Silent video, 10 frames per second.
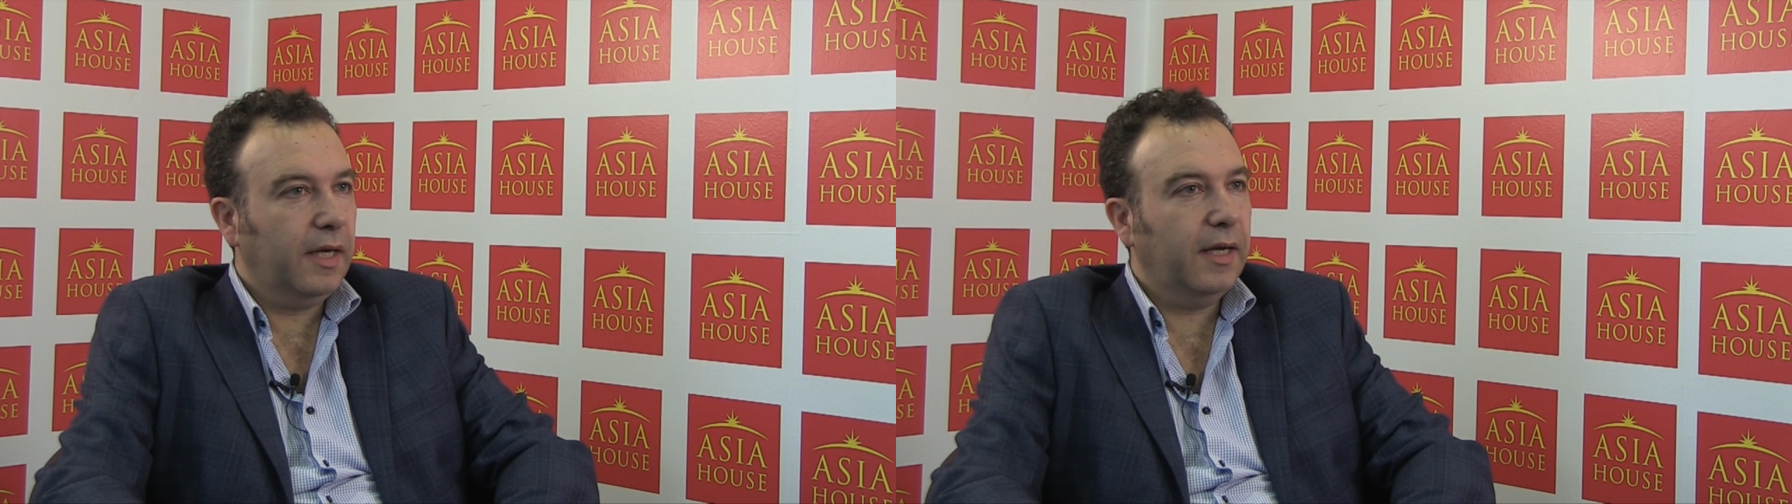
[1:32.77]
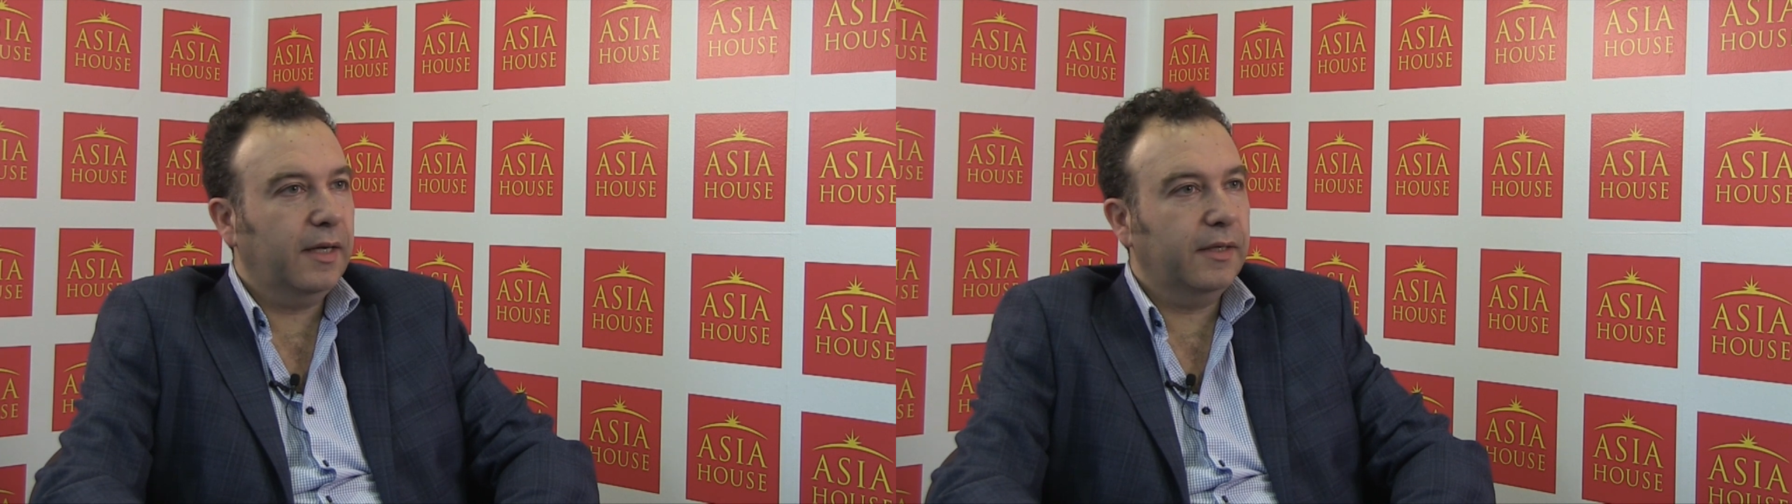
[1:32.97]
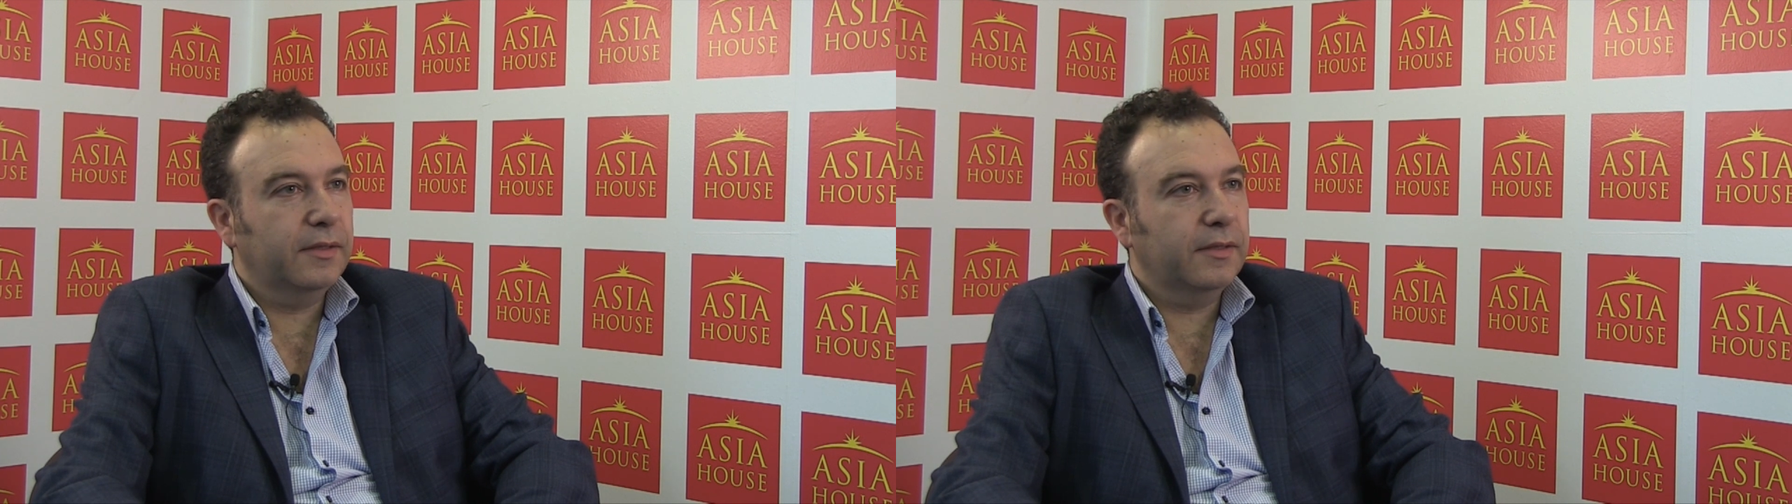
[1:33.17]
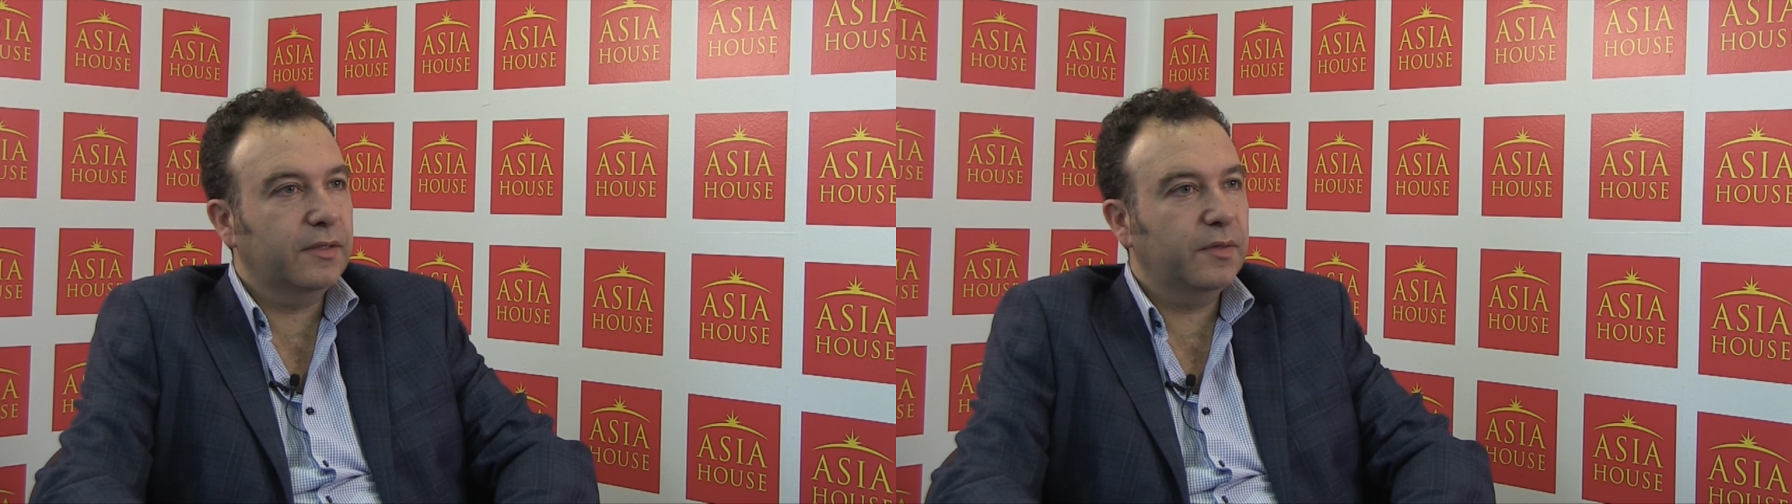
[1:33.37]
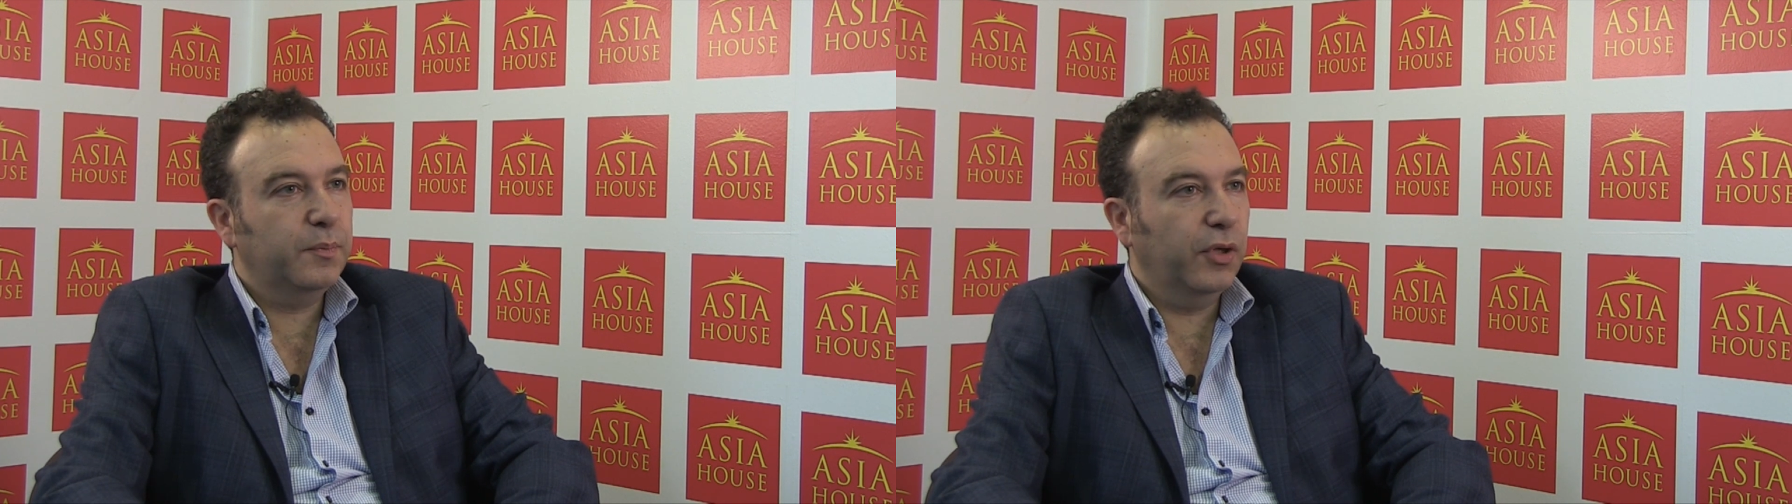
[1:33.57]

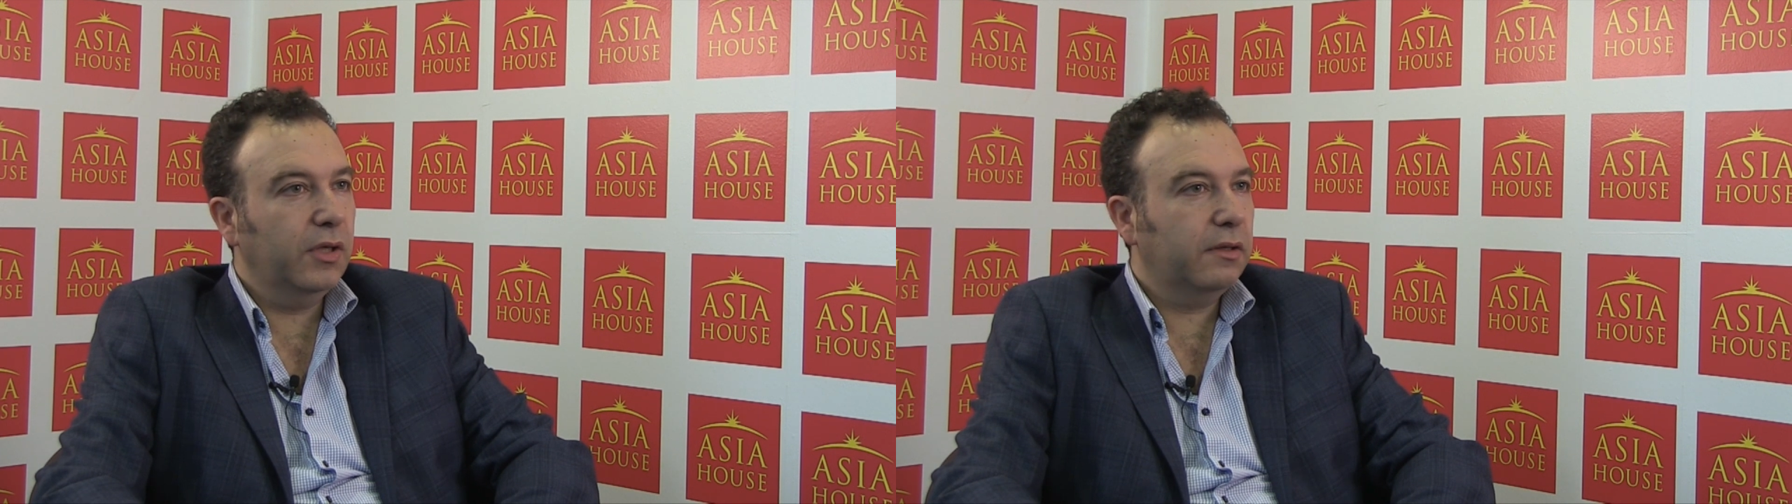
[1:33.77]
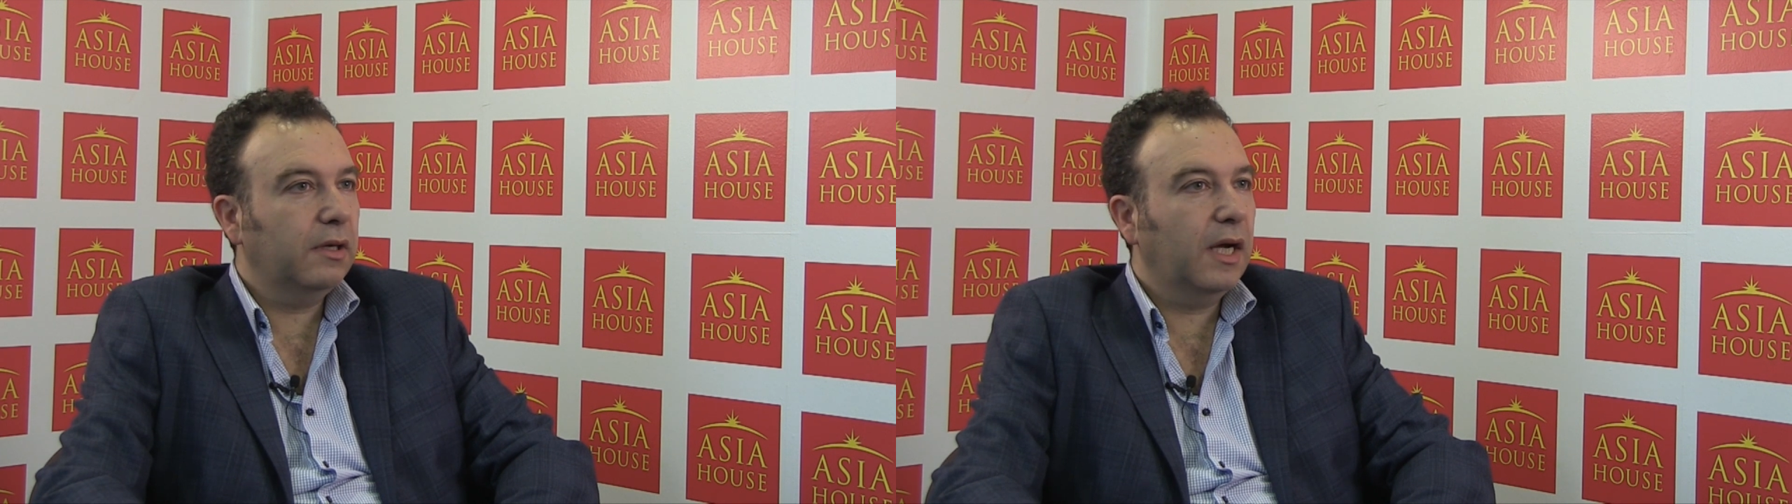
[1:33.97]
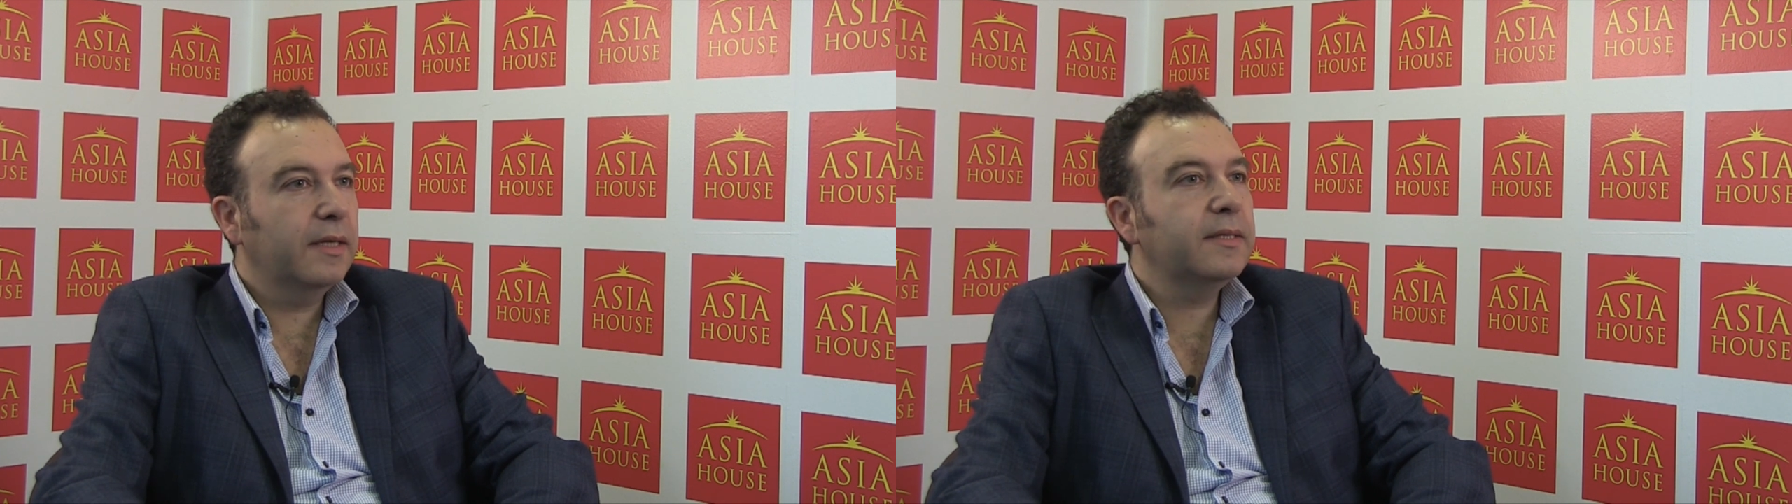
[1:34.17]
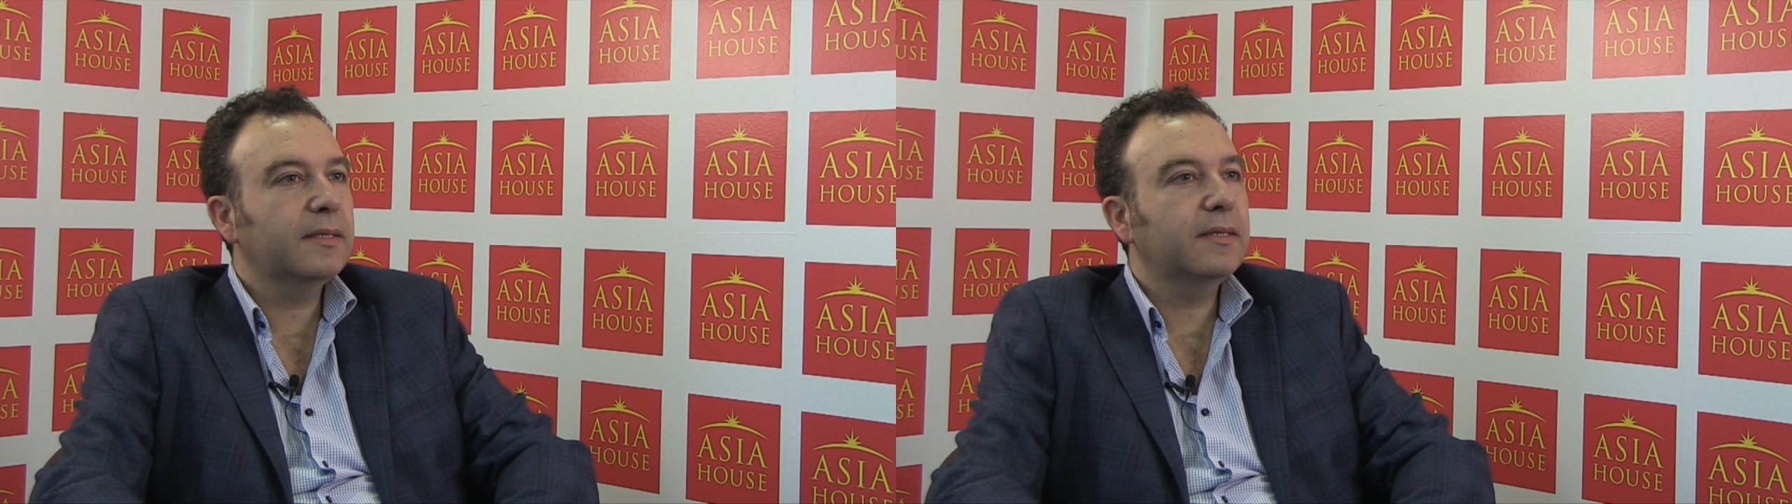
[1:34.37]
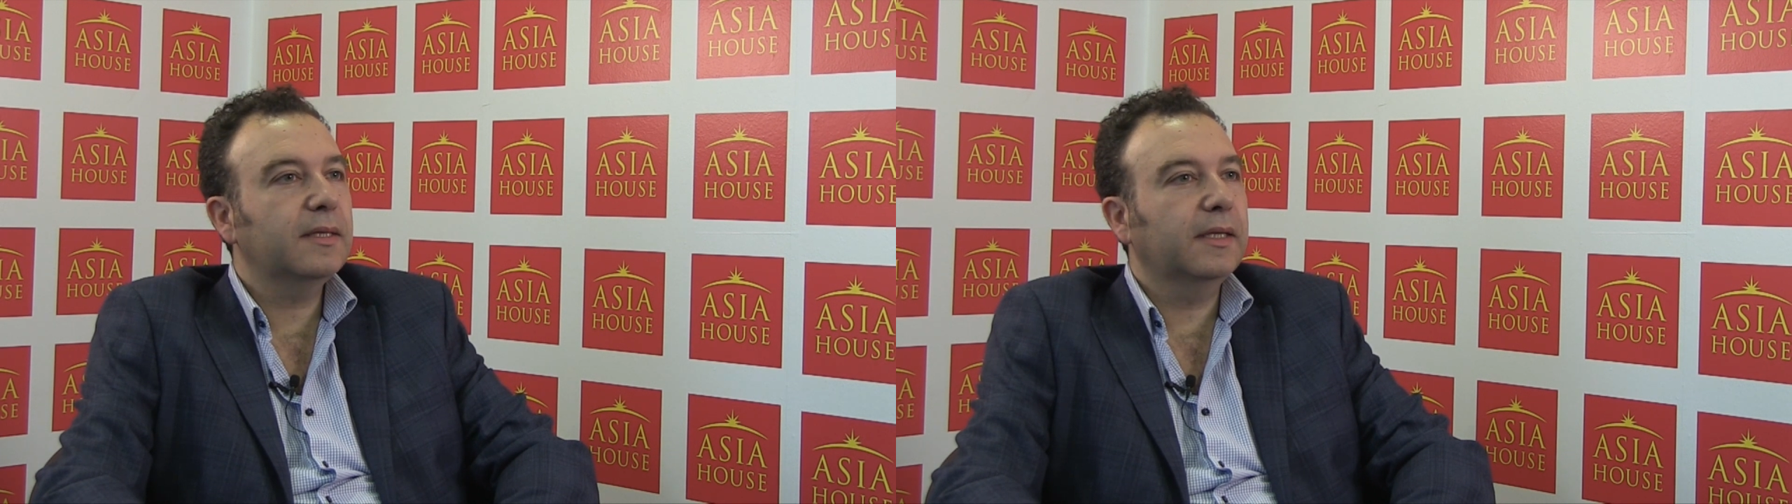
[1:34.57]
and polarized,